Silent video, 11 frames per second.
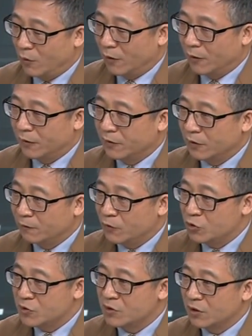well as
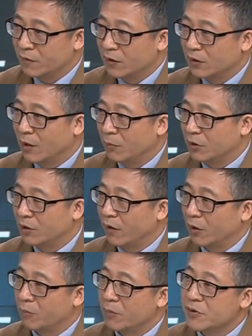efficiency of the economic
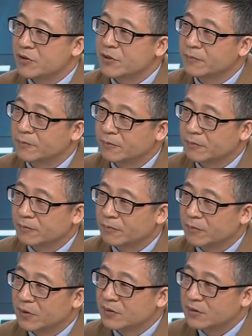development.
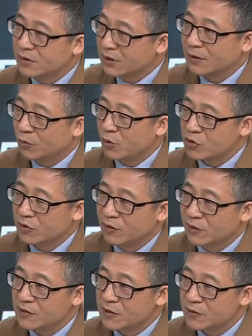This is a tough question,
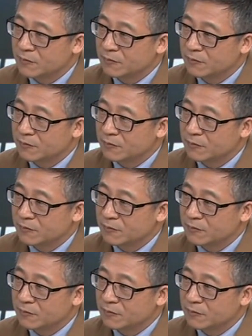isn't it?